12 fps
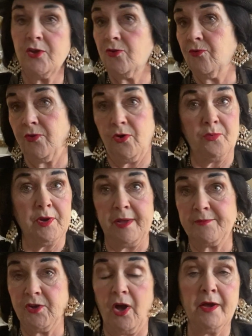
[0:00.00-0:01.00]
you know what
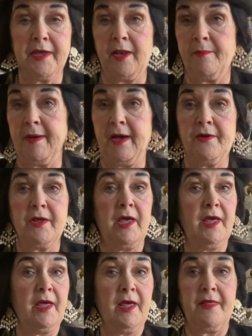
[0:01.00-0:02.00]
I'm talking about.
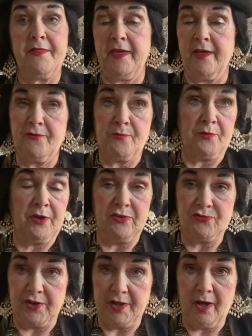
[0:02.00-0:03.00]
The inspiration